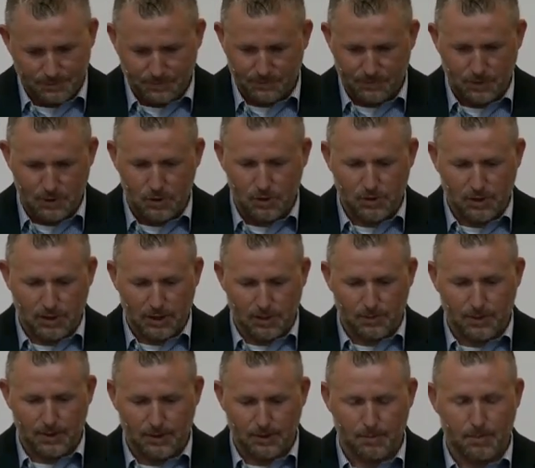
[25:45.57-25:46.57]
You know, you think
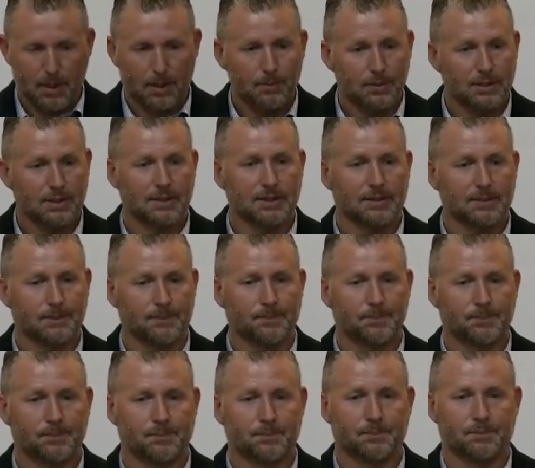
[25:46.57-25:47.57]
about the publican
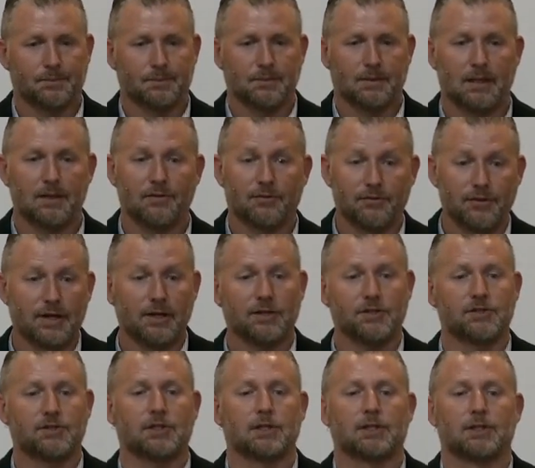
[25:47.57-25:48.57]
and the
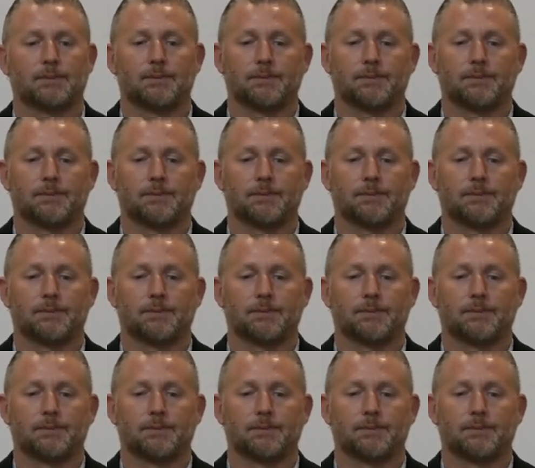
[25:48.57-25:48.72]
Pharisee.